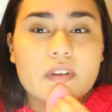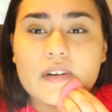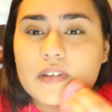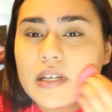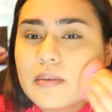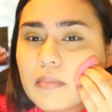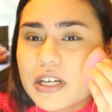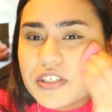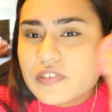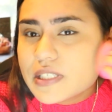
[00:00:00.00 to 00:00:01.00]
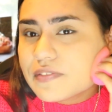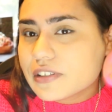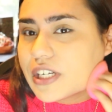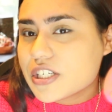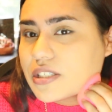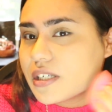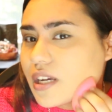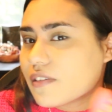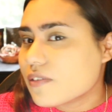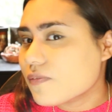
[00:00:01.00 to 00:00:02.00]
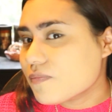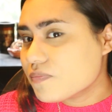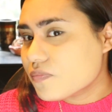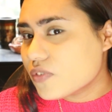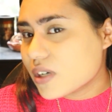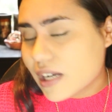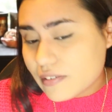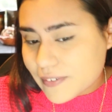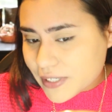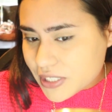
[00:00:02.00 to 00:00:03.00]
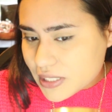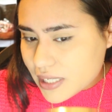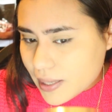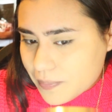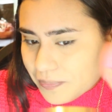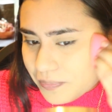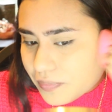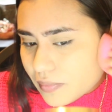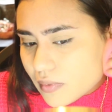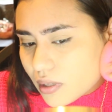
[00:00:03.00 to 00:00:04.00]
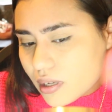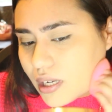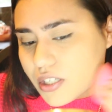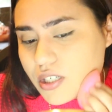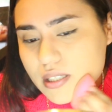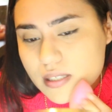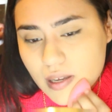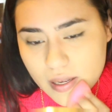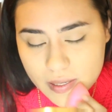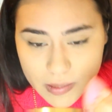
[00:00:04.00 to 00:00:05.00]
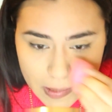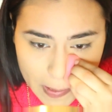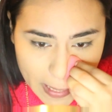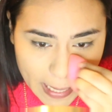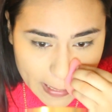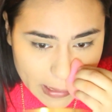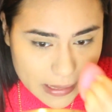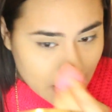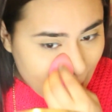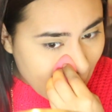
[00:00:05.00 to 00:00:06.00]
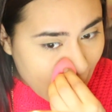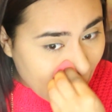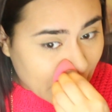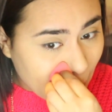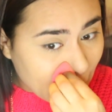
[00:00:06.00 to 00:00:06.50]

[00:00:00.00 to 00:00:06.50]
you don't need much of this foundation to get full coverage. See, it's so nice. And